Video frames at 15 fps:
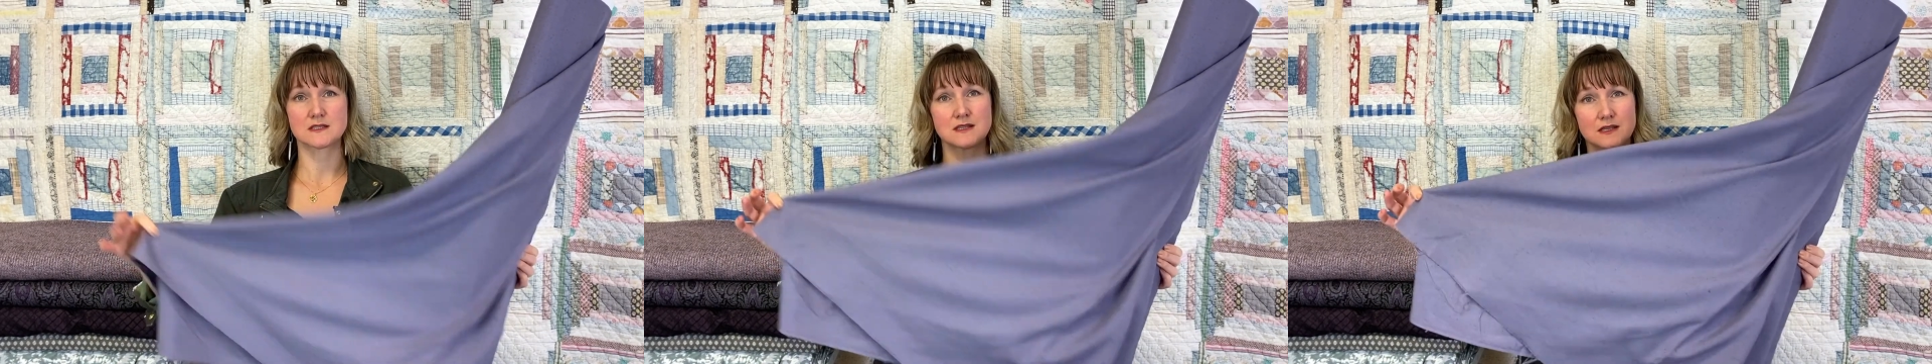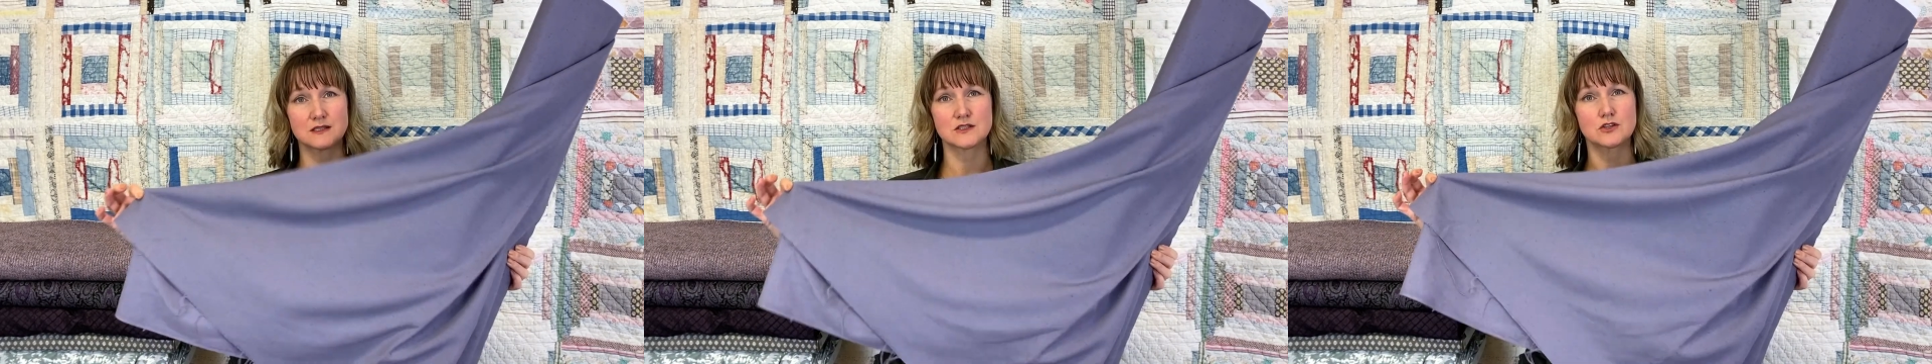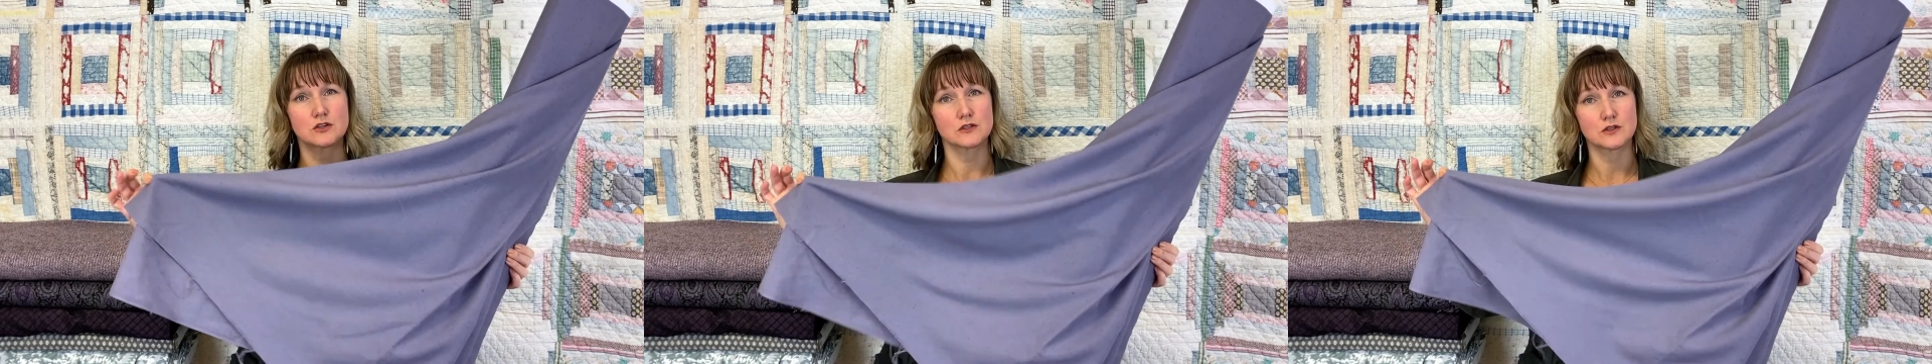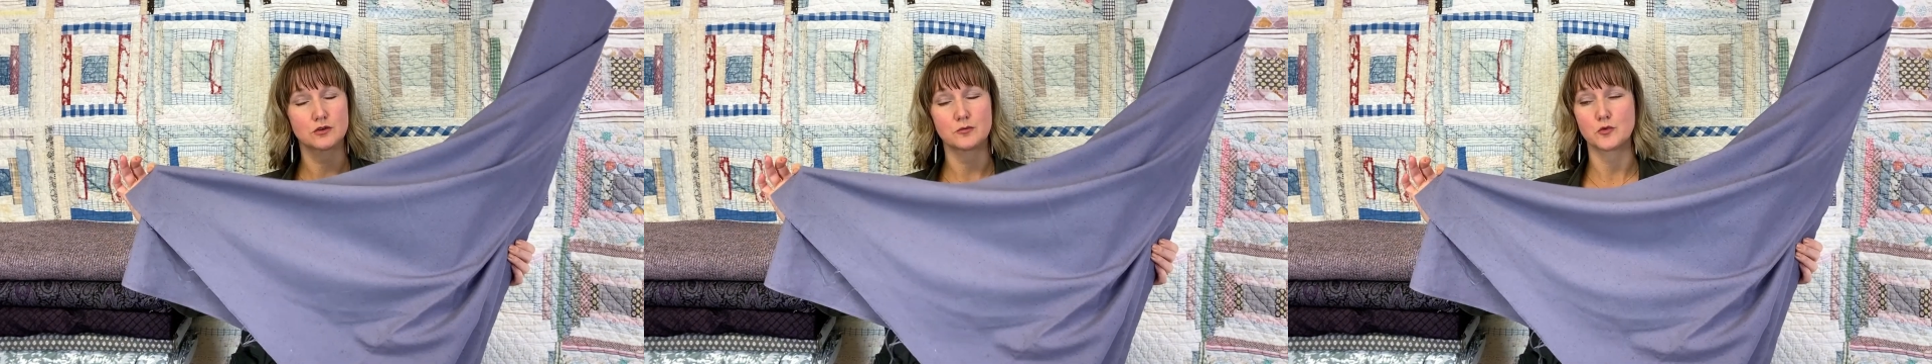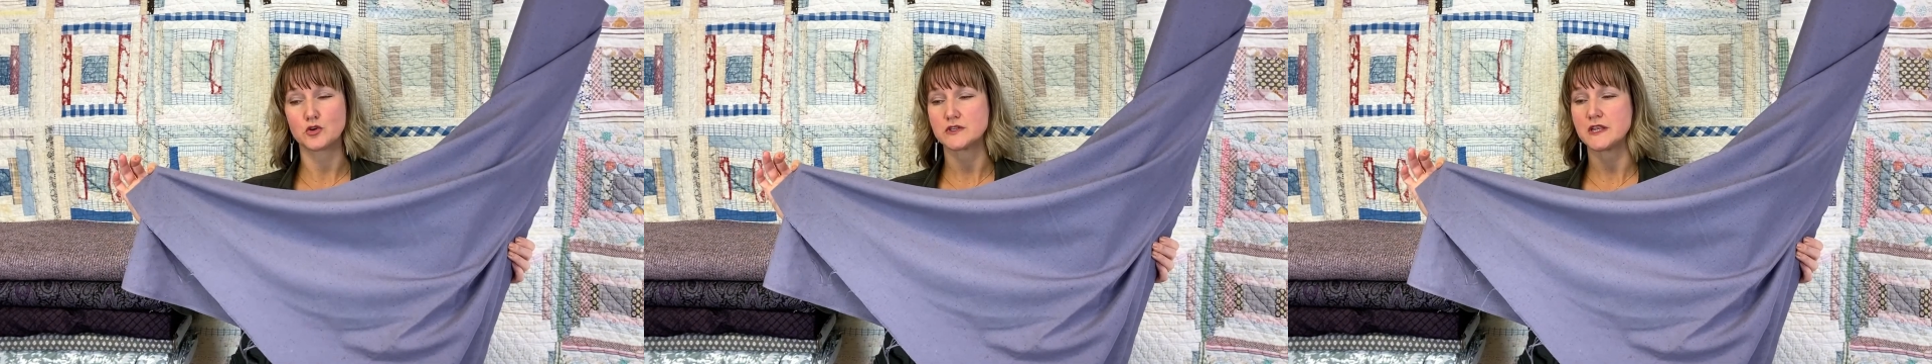things that are a little
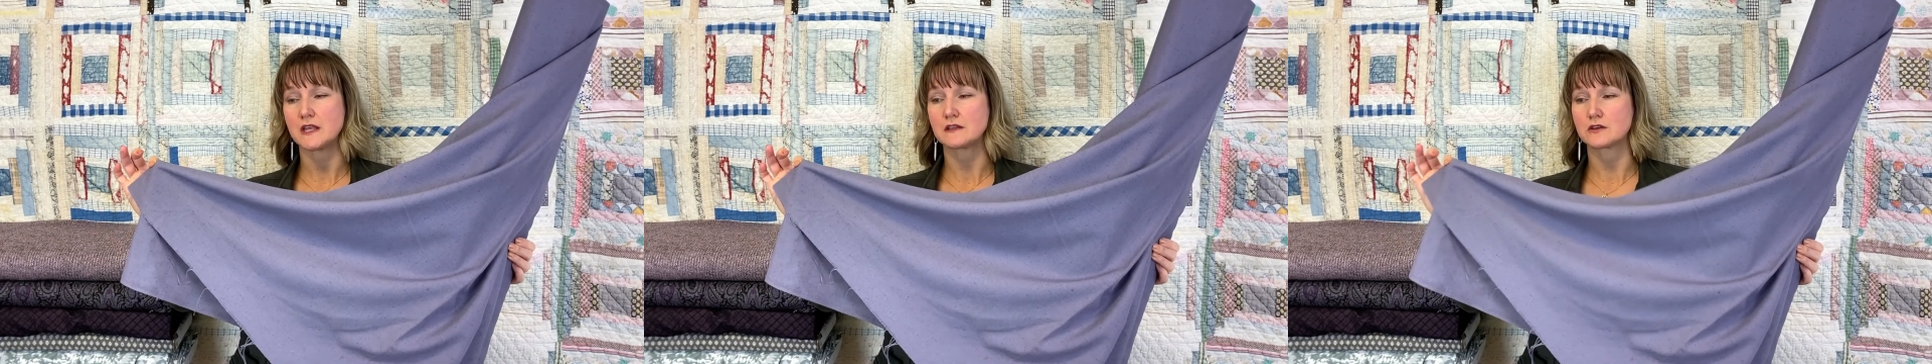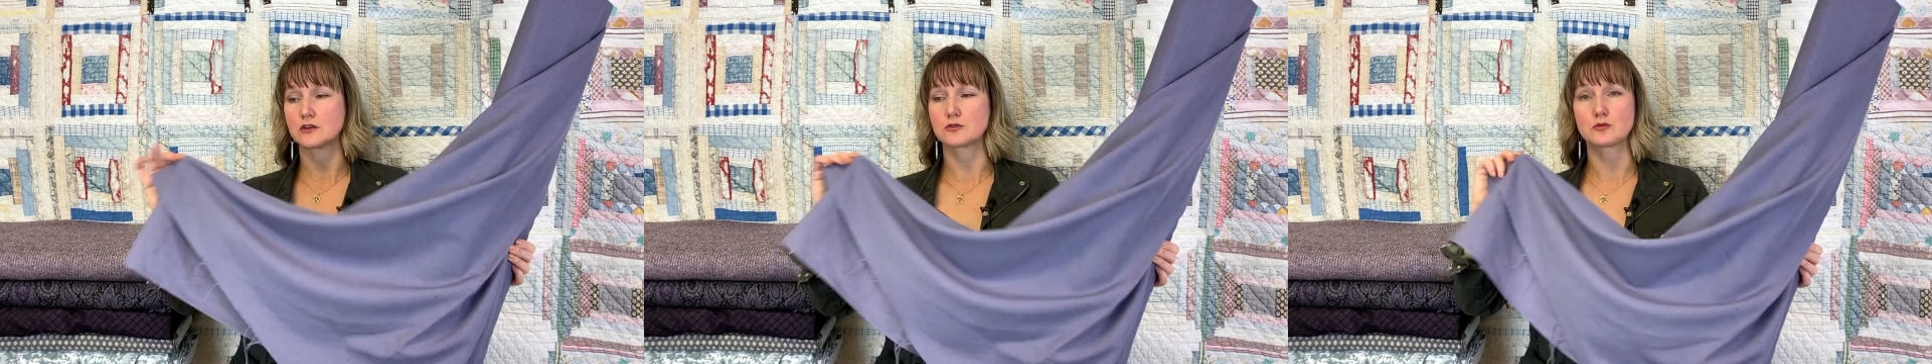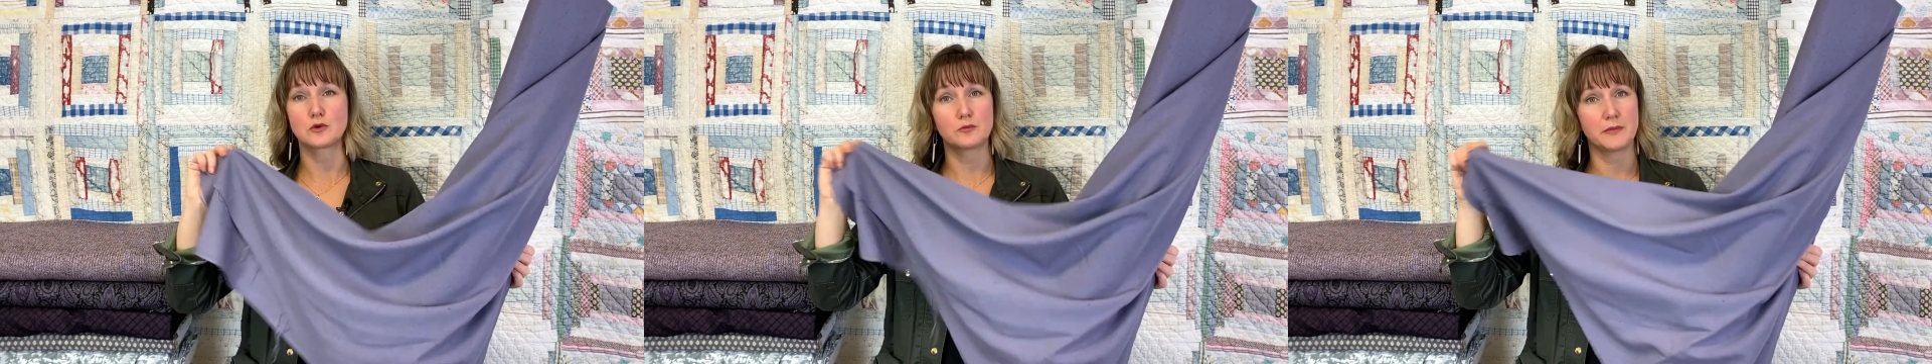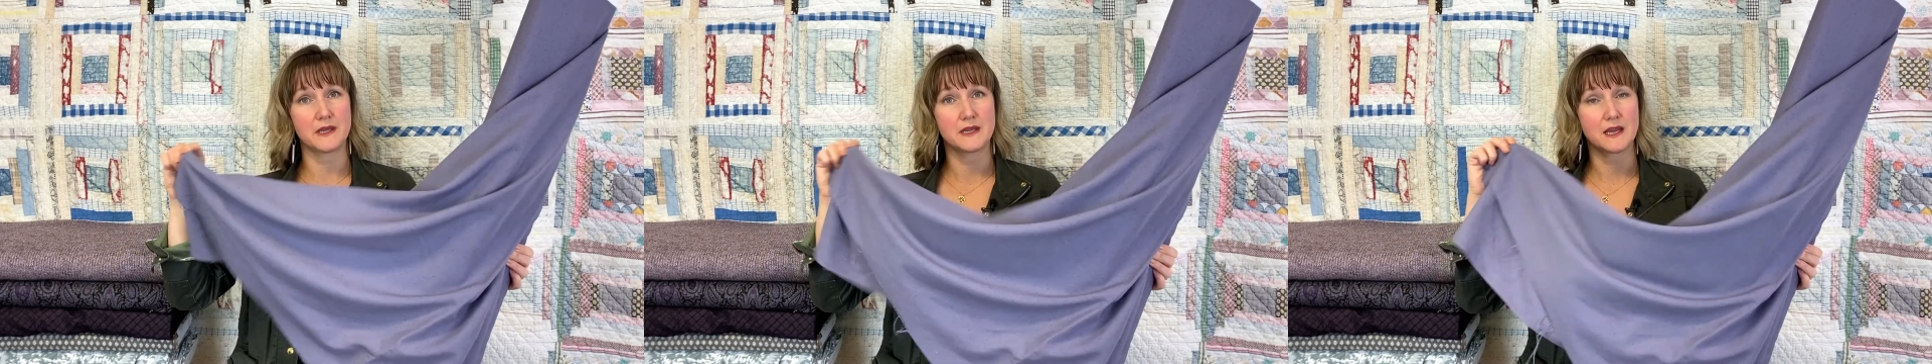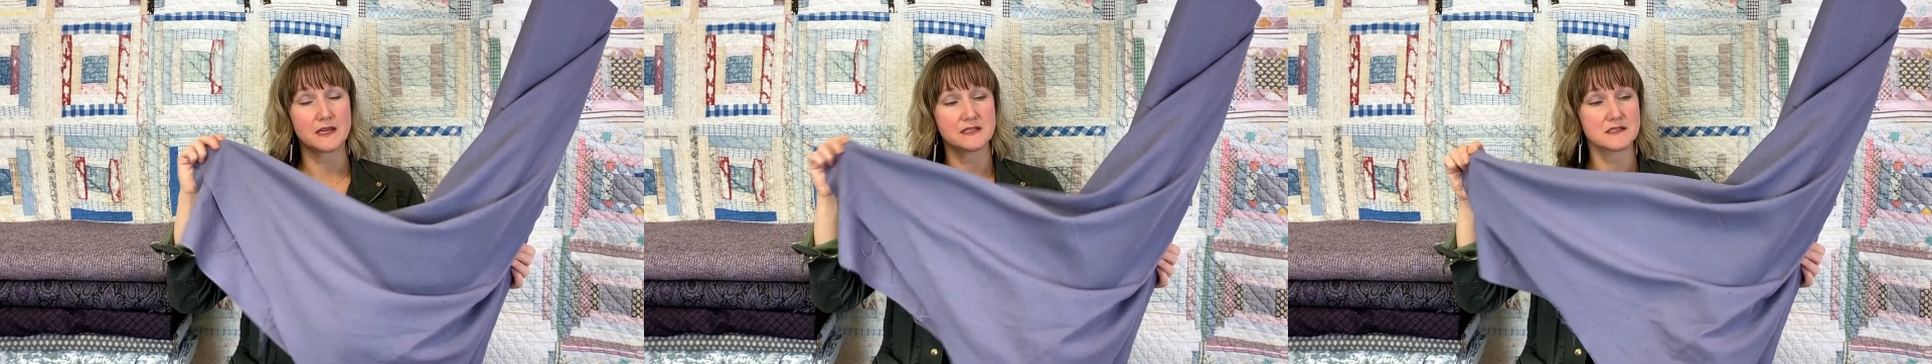more tailored would be
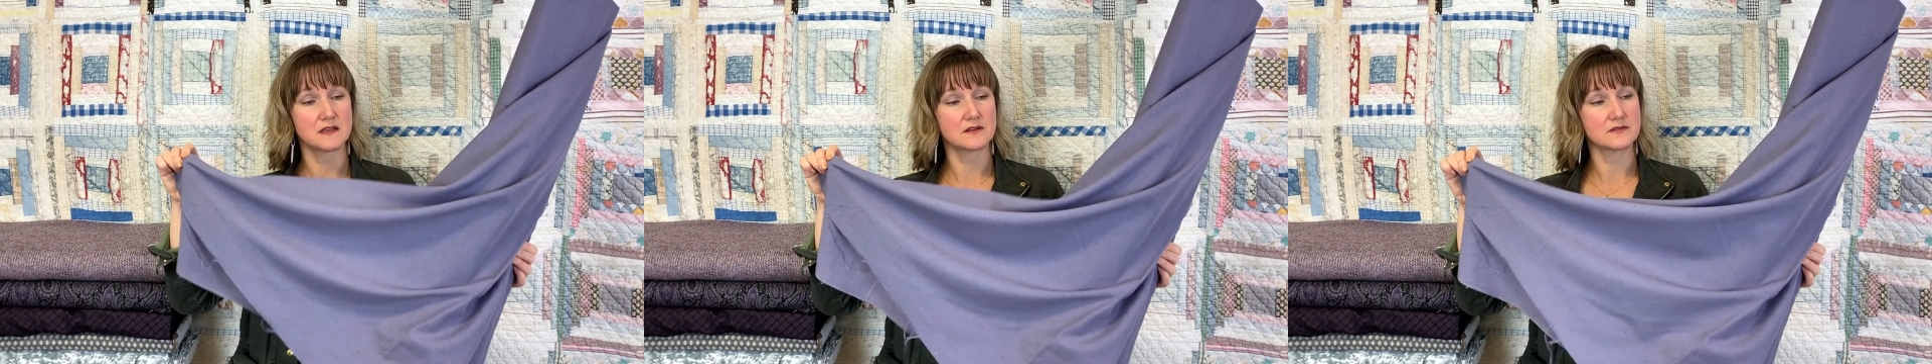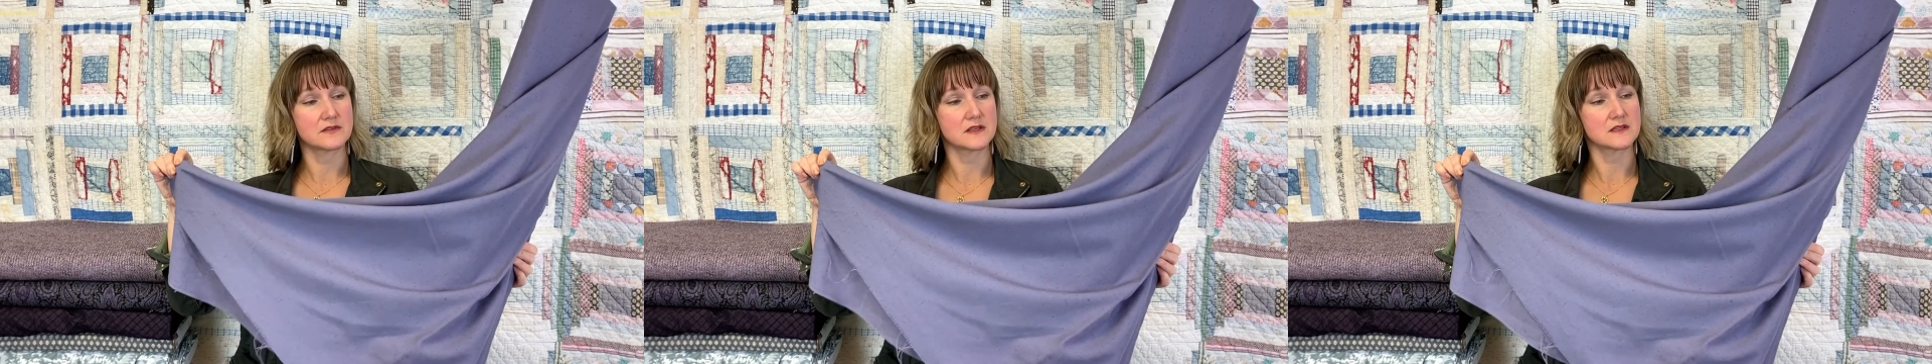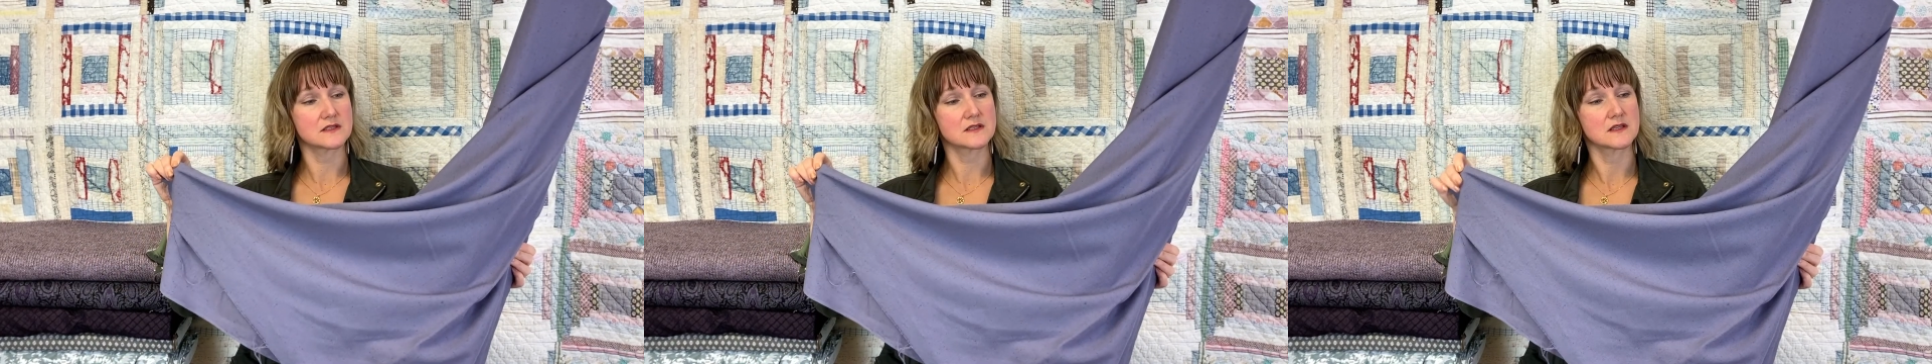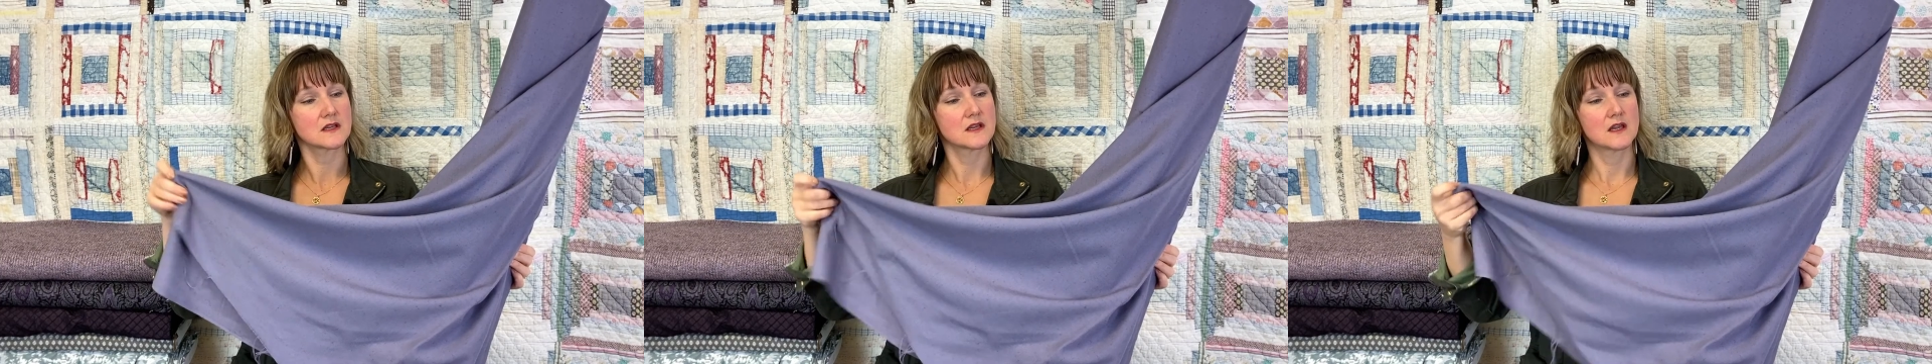nice out of this.